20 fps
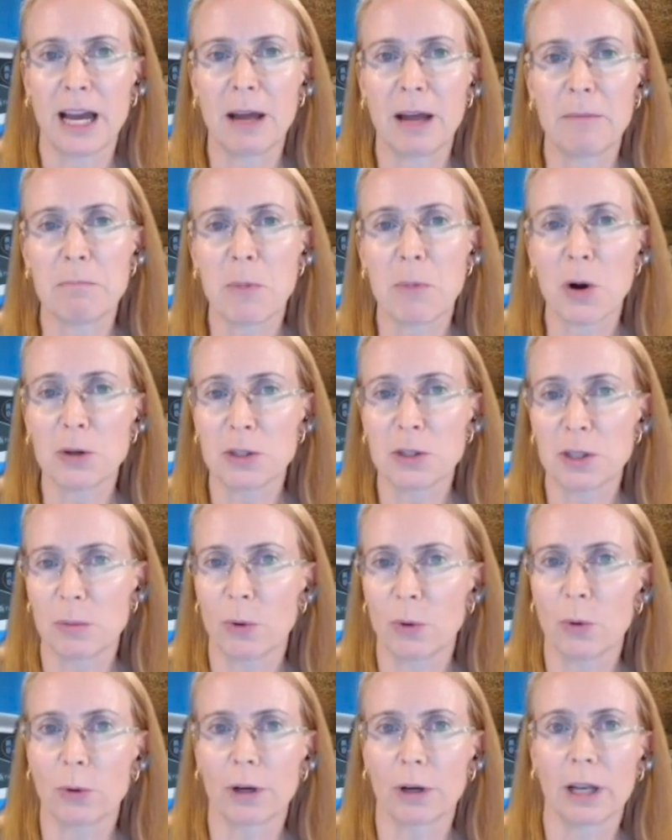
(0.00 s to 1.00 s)
And most
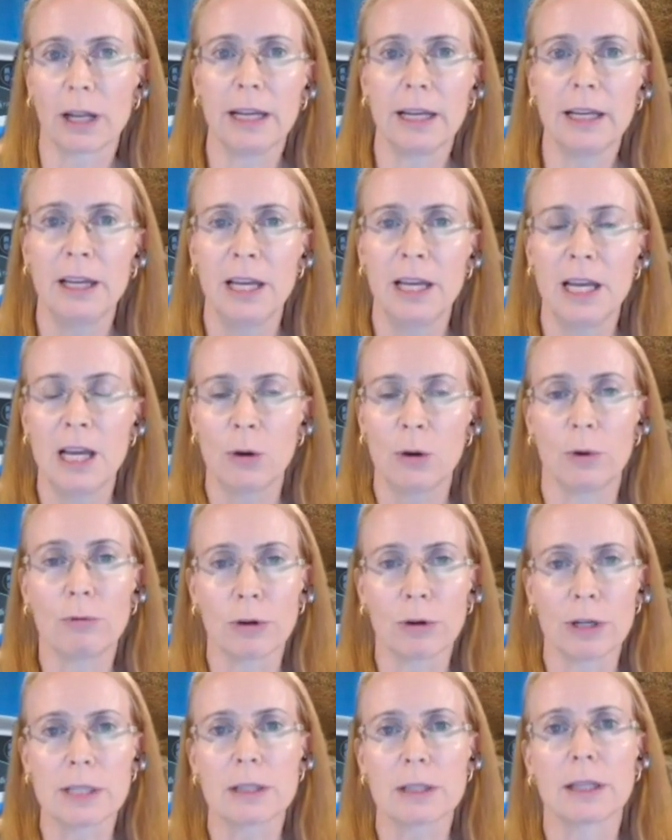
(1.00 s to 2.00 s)
importantly,
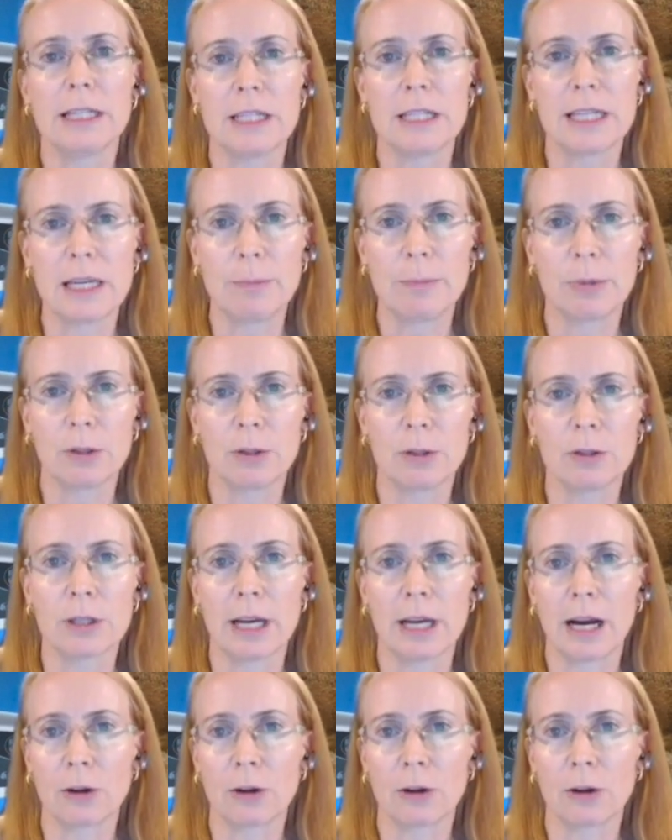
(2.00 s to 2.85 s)
we've recently deepened